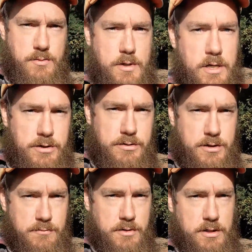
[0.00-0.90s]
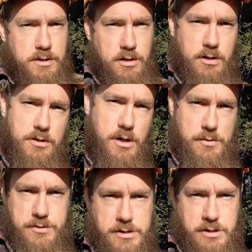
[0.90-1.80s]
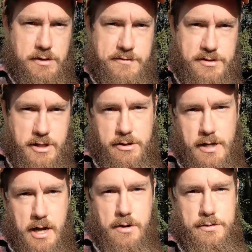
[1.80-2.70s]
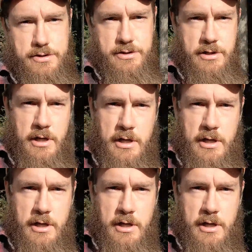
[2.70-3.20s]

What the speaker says: to where you can run garden hoses off the side of your house,